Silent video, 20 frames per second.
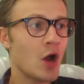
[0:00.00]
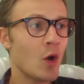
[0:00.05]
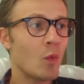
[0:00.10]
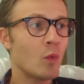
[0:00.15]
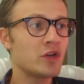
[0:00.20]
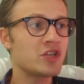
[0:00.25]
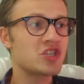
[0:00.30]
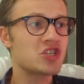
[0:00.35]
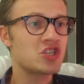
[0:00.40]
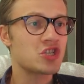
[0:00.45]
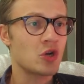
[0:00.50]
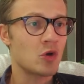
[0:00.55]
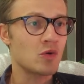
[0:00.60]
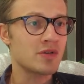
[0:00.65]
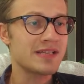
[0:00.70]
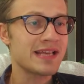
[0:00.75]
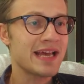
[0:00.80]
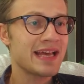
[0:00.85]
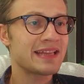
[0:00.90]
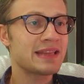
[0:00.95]
which
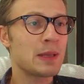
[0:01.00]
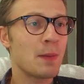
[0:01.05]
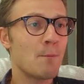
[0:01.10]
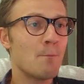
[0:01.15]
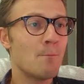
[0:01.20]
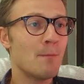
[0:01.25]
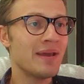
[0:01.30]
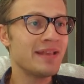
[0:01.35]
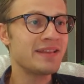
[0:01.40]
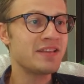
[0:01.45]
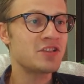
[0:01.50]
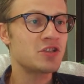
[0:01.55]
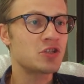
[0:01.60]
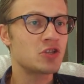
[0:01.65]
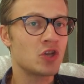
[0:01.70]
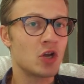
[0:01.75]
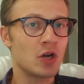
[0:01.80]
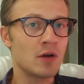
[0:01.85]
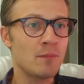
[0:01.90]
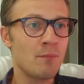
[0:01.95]
shows the
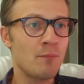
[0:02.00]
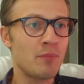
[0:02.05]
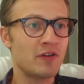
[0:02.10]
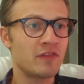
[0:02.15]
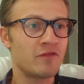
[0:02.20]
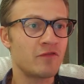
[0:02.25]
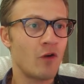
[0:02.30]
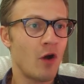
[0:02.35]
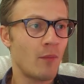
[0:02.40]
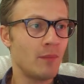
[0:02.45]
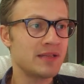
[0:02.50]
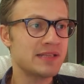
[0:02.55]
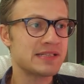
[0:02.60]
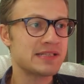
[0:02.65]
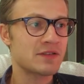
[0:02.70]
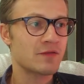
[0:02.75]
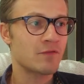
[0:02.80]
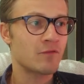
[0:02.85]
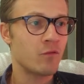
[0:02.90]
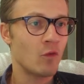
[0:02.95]
midterm
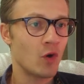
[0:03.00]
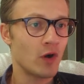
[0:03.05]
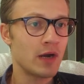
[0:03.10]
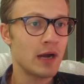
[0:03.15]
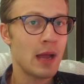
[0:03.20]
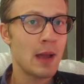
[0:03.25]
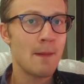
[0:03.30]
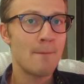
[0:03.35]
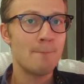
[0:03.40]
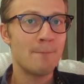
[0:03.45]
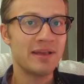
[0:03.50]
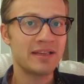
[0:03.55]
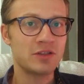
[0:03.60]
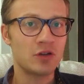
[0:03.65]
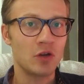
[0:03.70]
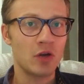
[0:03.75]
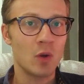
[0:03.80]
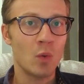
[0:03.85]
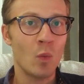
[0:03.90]
performance for Bitcoin.